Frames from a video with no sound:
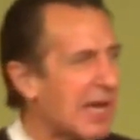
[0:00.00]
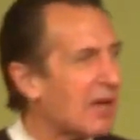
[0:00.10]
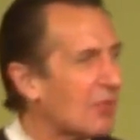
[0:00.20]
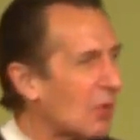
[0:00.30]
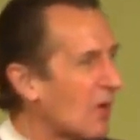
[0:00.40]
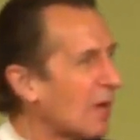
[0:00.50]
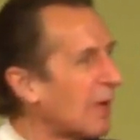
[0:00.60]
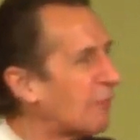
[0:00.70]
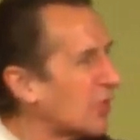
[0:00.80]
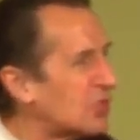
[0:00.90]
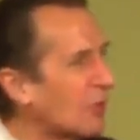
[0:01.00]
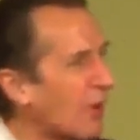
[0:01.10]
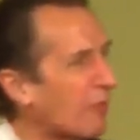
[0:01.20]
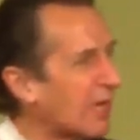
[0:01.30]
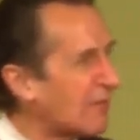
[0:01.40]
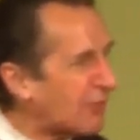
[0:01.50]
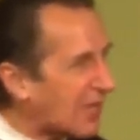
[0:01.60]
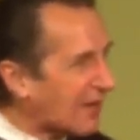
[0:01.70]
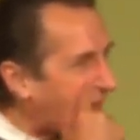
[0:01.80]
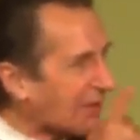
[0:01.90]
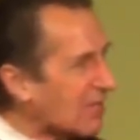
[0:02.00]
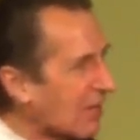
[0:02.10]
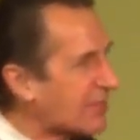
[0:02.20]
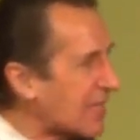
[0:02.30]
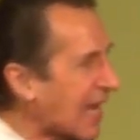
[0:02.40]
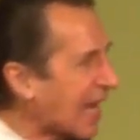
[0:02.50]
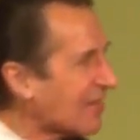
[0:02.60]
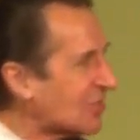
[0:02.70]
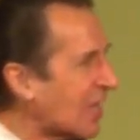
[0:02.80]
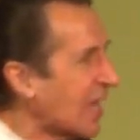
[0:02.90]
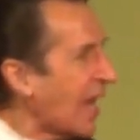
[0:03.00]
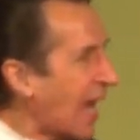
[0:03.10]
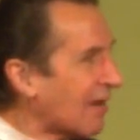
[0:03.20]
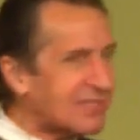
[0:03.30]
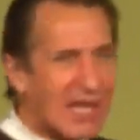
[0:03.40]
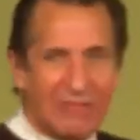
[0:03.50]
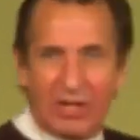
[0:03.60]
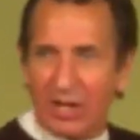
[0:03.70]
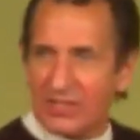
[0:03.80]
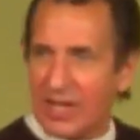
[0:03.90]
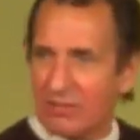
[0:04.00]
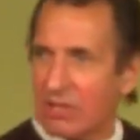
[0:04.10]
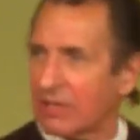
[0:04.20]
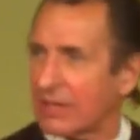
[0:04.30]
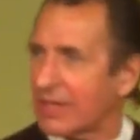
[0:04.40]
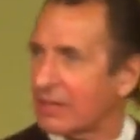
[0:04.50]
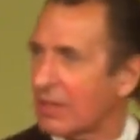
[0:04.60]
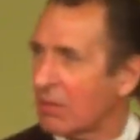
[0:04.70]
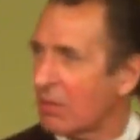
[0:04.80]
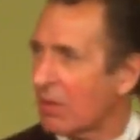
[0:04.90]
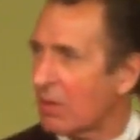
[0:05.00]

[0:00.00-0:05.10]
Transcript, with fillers: out of the realm of what you've already figured out in your theology, how's He ever going to tell you anything new?